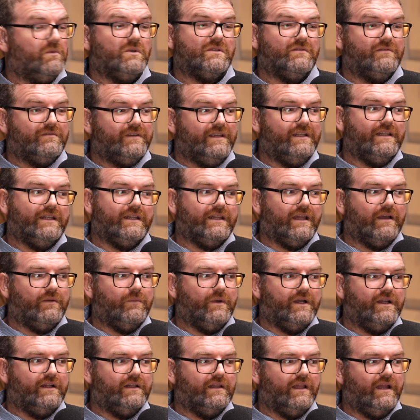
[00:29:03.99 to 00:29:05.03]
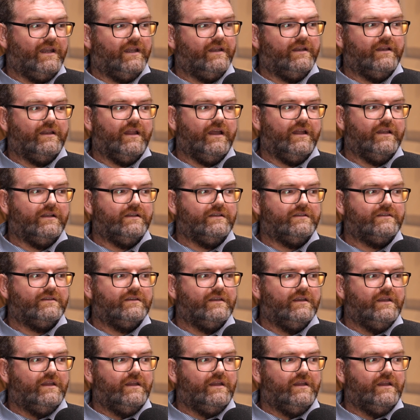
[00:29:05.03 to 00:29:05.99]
I wasn't feeling that well. And